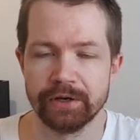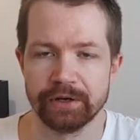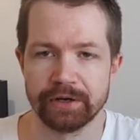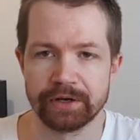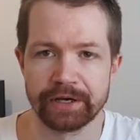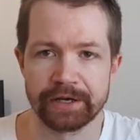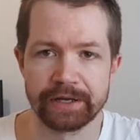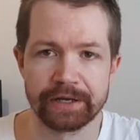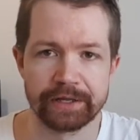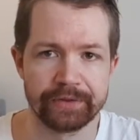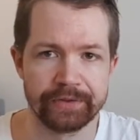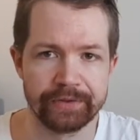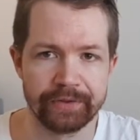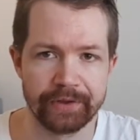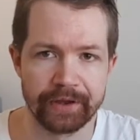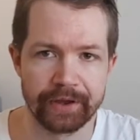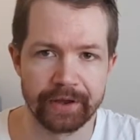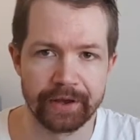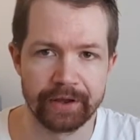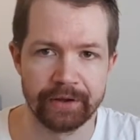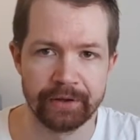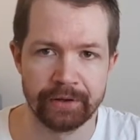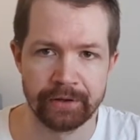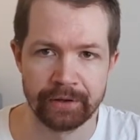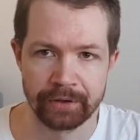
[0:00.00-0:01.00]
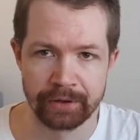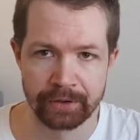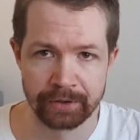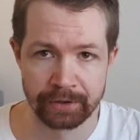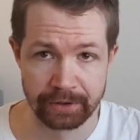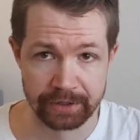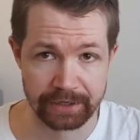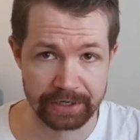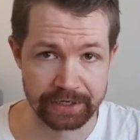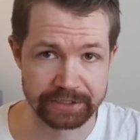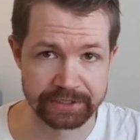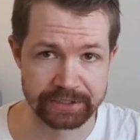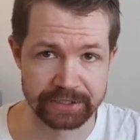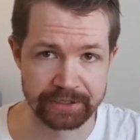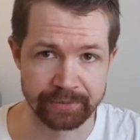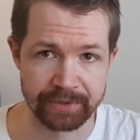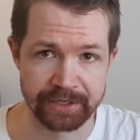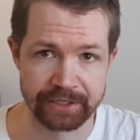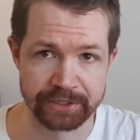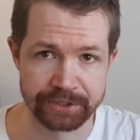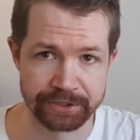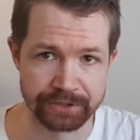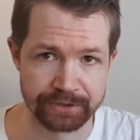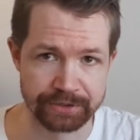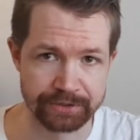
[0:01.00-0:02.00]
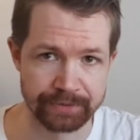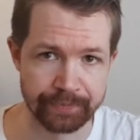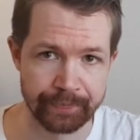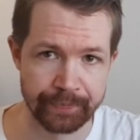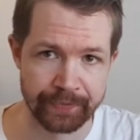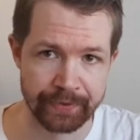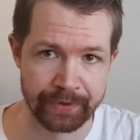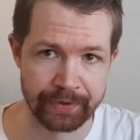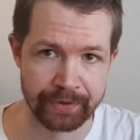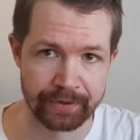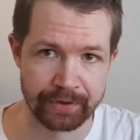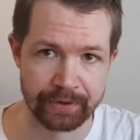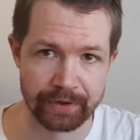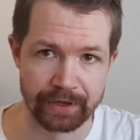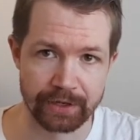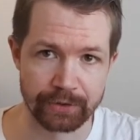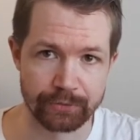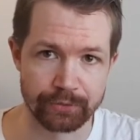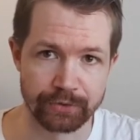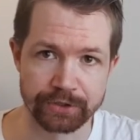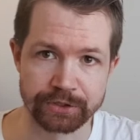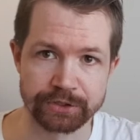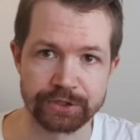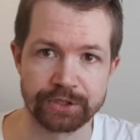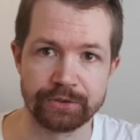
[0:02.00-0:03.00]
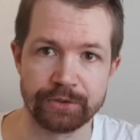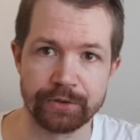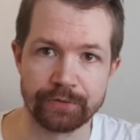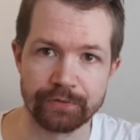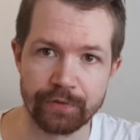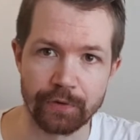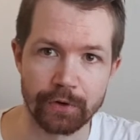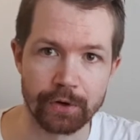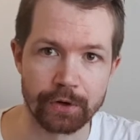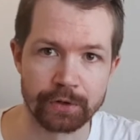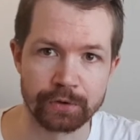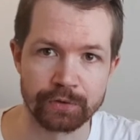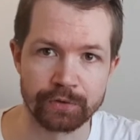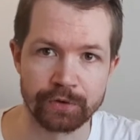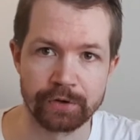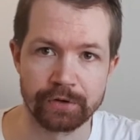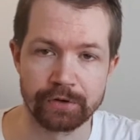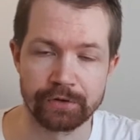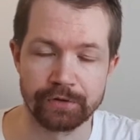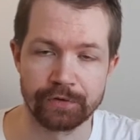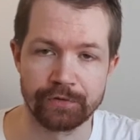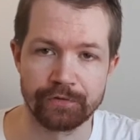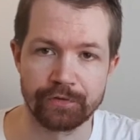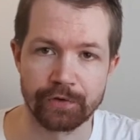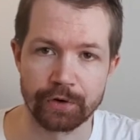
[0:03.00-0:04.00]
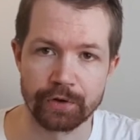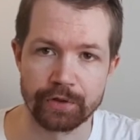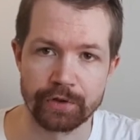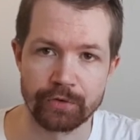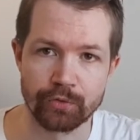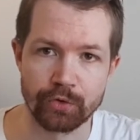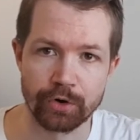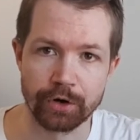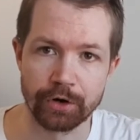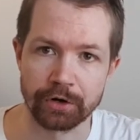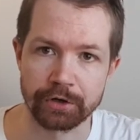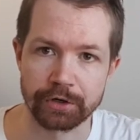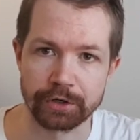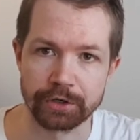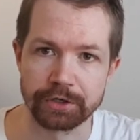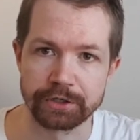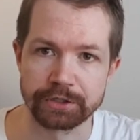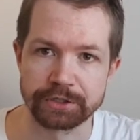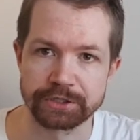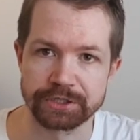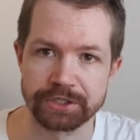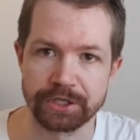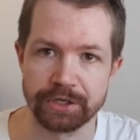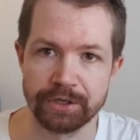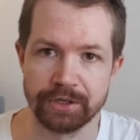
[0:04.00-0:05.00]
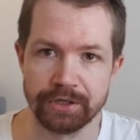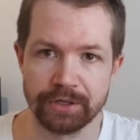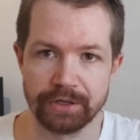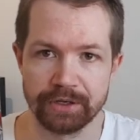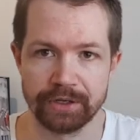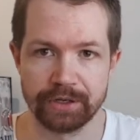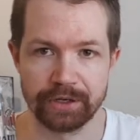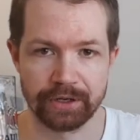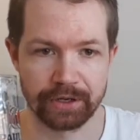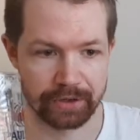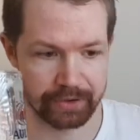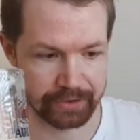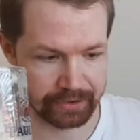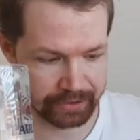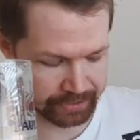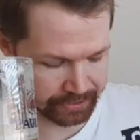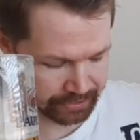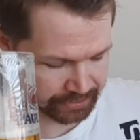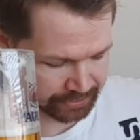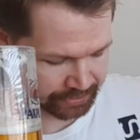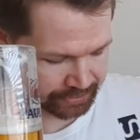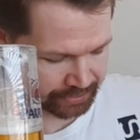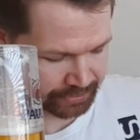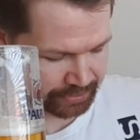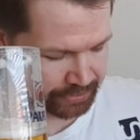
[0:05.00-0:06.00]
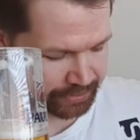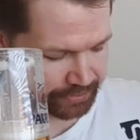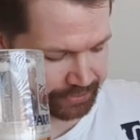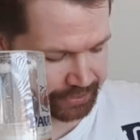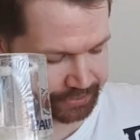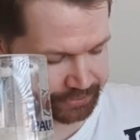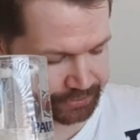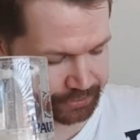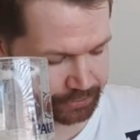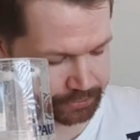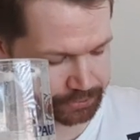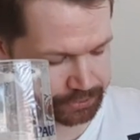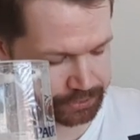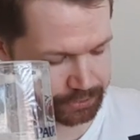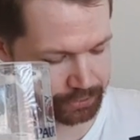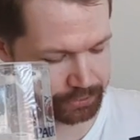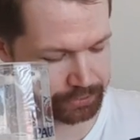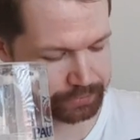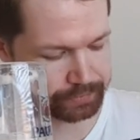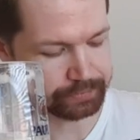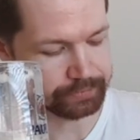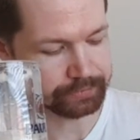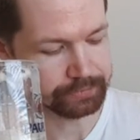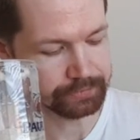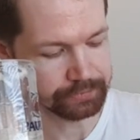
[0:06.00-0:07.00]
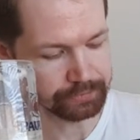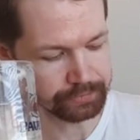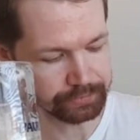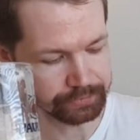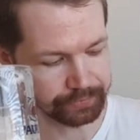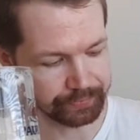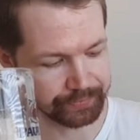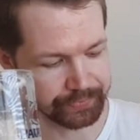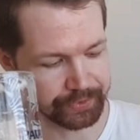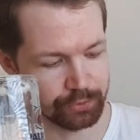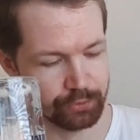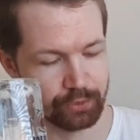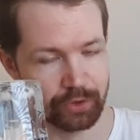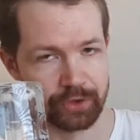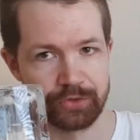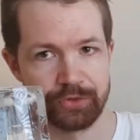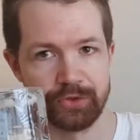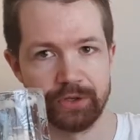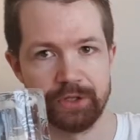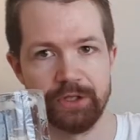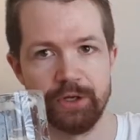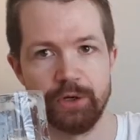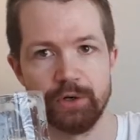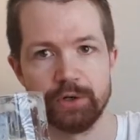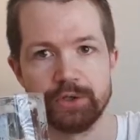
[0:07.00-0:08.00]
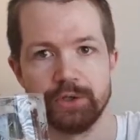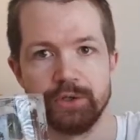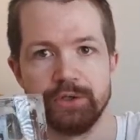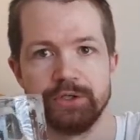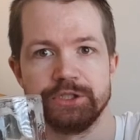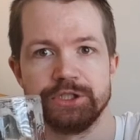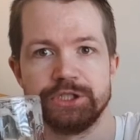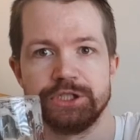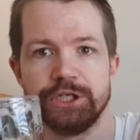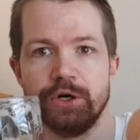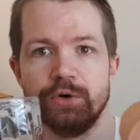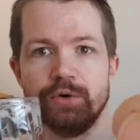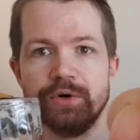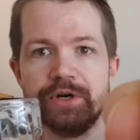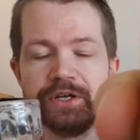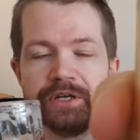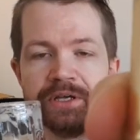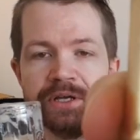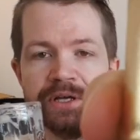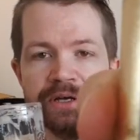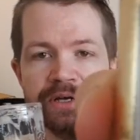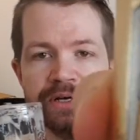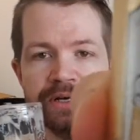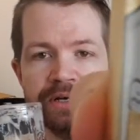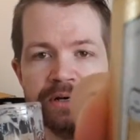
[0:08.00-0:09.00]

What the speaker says: And as I mentioned, it was a reward for the workers, that also what the logo is showing,